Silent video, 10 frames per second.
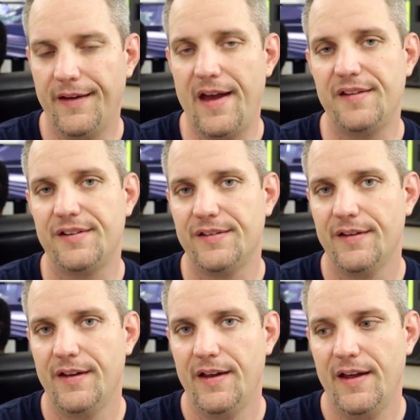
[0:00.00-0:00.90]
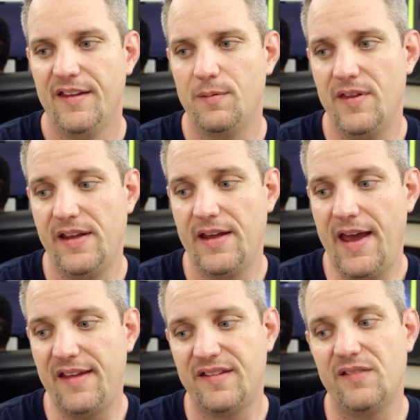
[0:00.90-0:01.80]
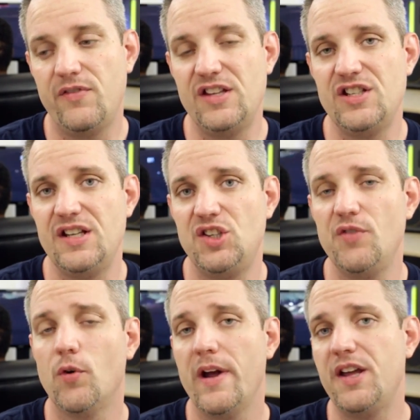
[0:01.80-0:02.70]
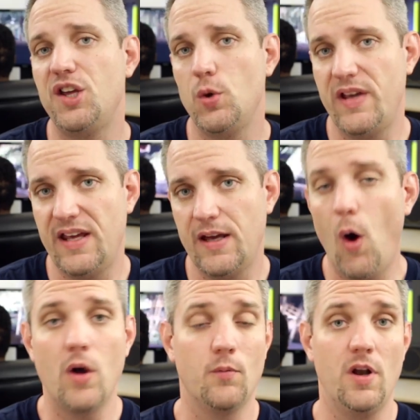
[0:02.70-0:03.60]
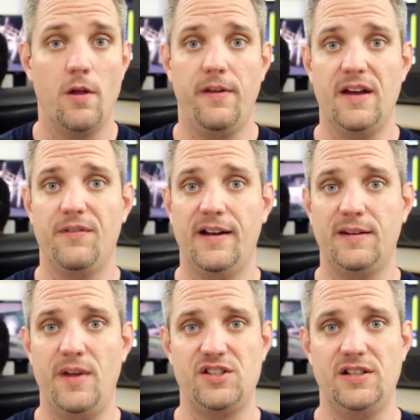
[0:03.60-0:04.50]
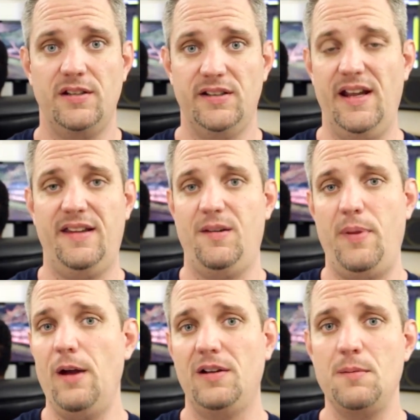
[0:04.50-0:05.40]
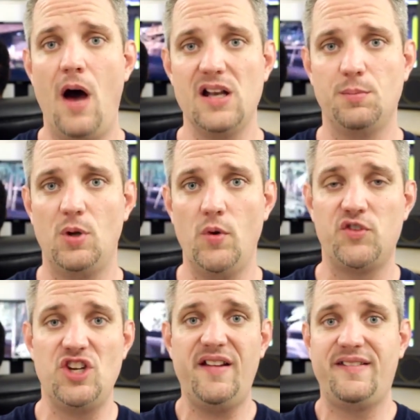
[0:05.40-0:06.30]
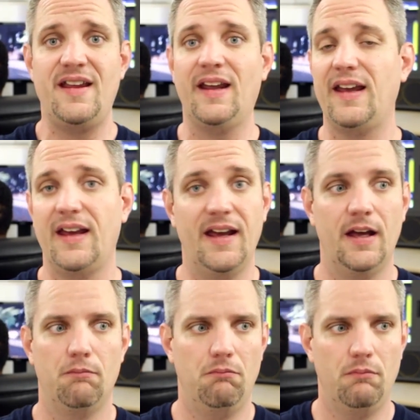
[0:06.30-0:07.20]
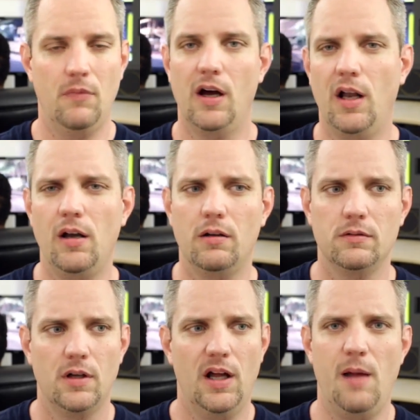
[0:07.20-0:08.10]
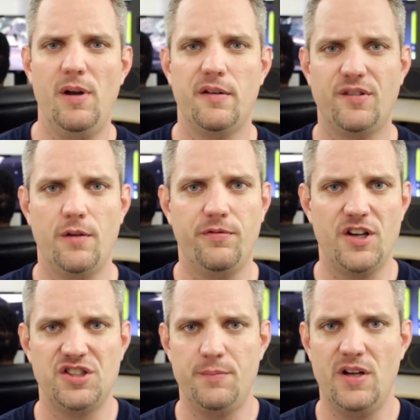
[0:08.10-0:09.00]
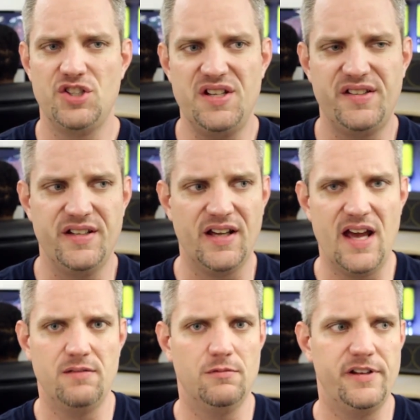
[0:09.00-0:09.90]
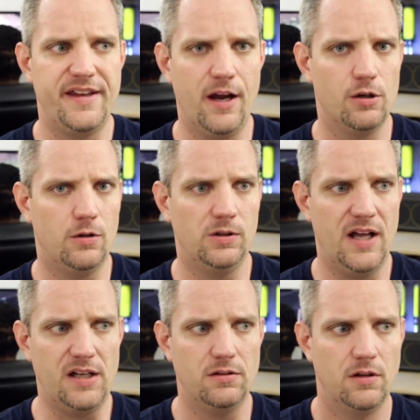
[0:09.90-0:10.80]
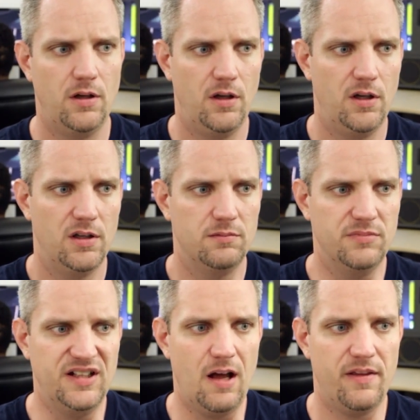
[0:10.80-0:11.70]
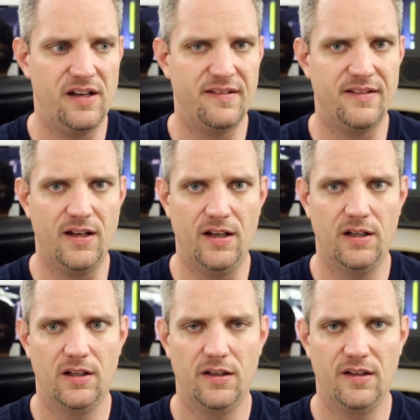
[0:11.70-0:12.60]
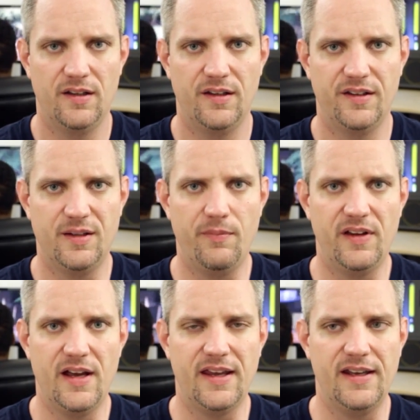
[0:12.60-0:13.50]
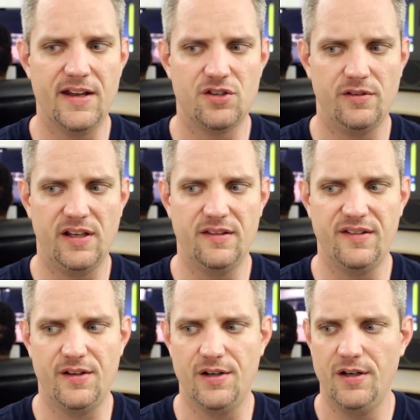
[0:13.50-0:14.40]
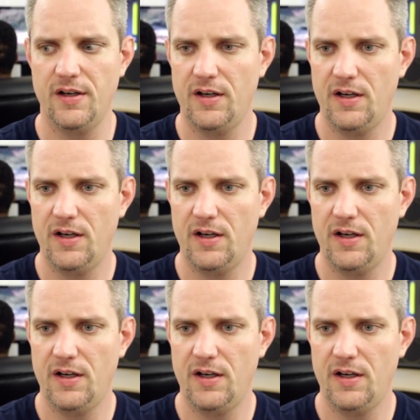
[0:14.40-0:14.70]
Guys, it's been the Asus VG248QE. Oh, and one other thing I forgot to mention, it's apparently moddable with G-Sync. I don't know. I better start freshening up on G-Sync. I hadn't really cared a whole lot. But now that it's something I can actually consider...